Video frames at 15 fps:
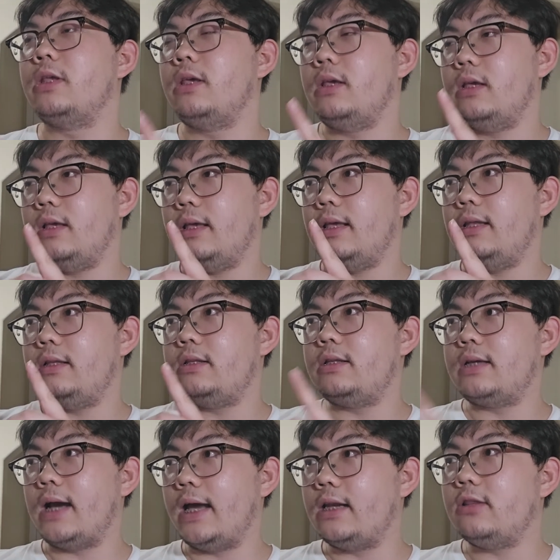it kind
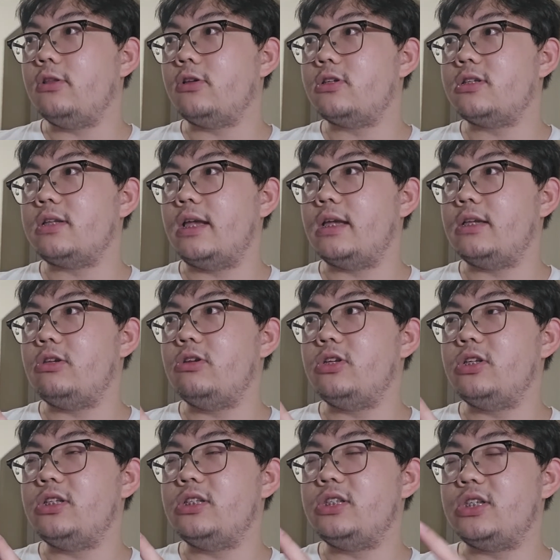of looks like you can
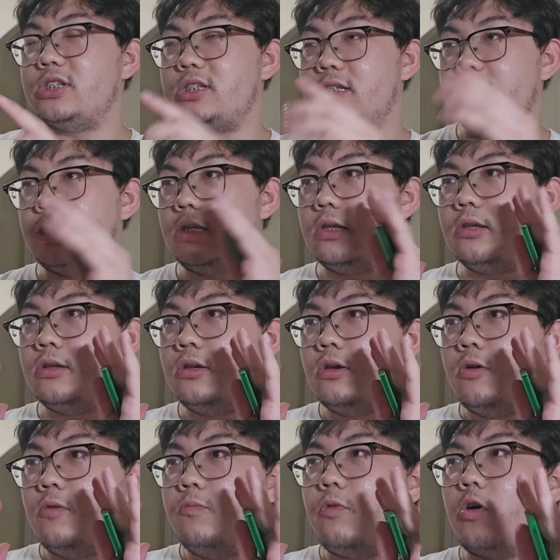just see
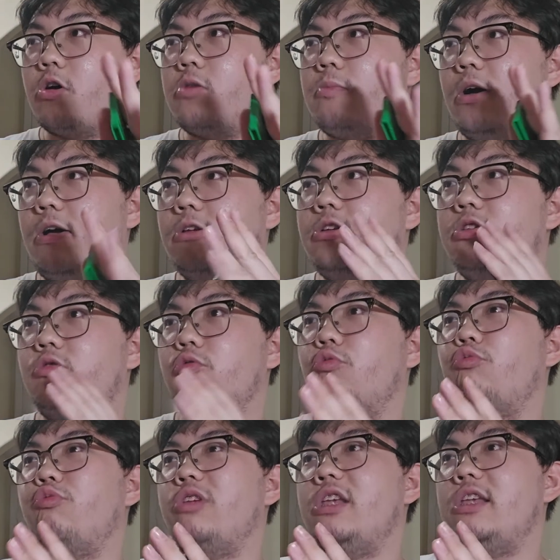Pokemon
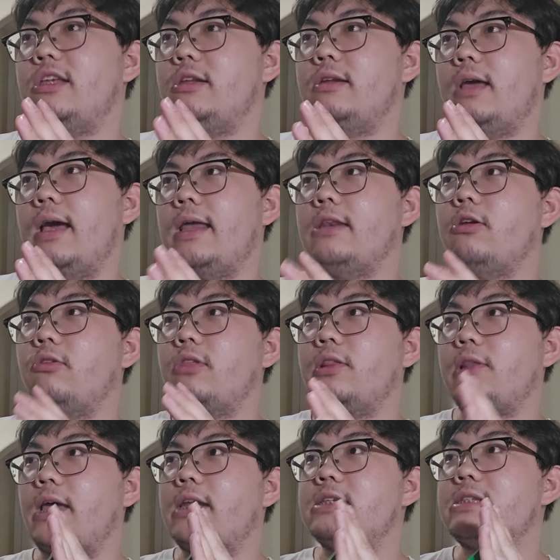Green. I know the light
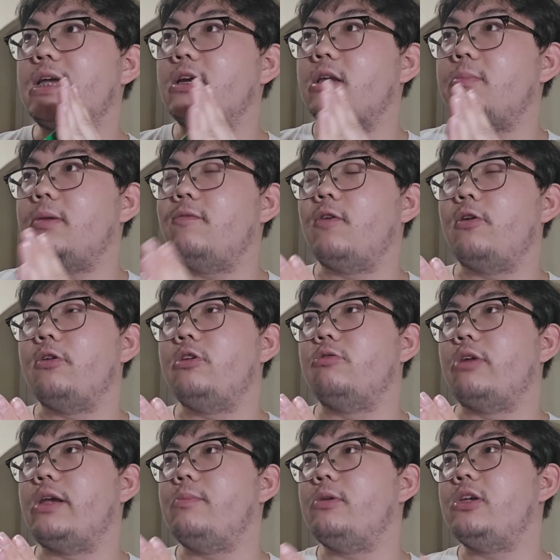is not going to be very great, but
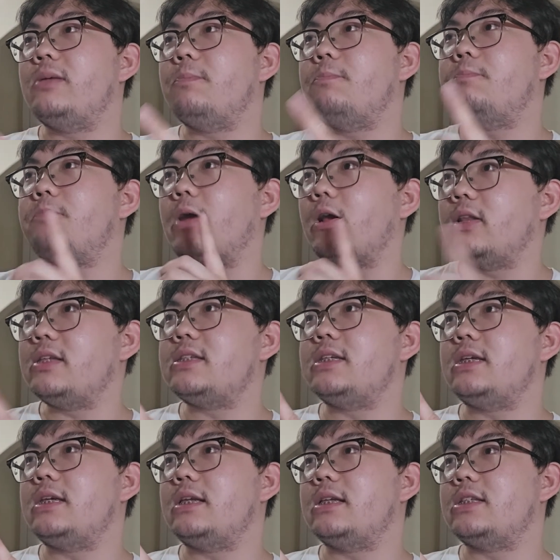you can barely see it. It
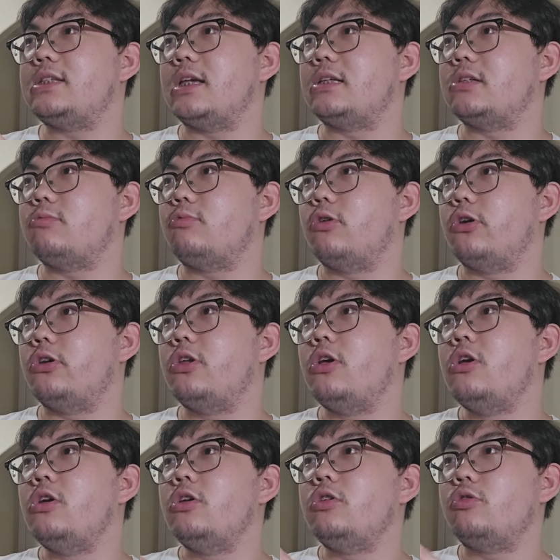says the word
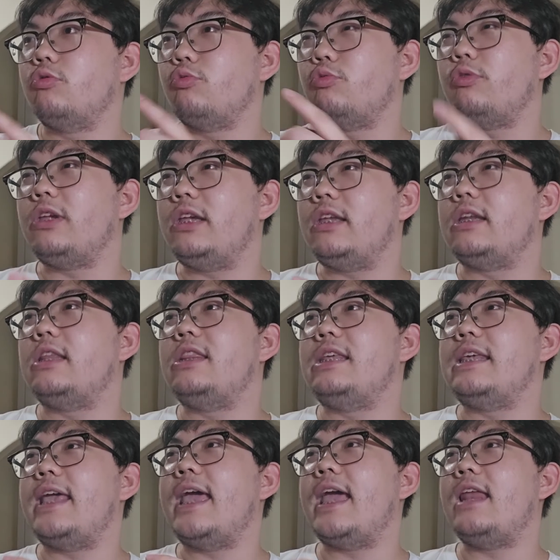green, and the
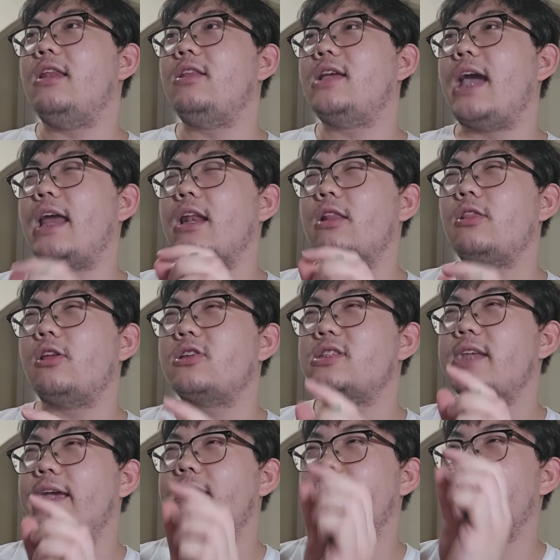N kind of looks like
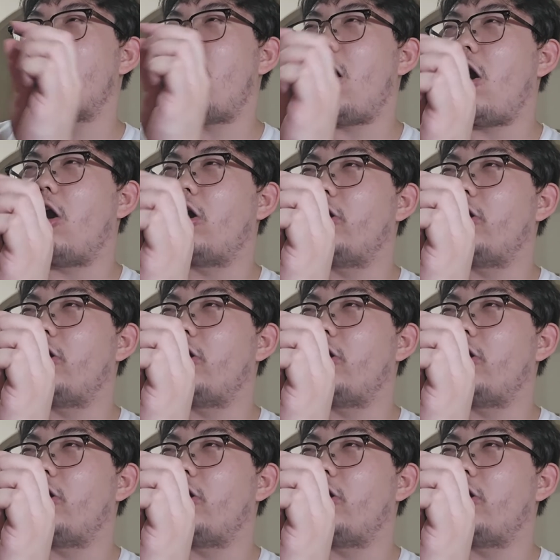an R,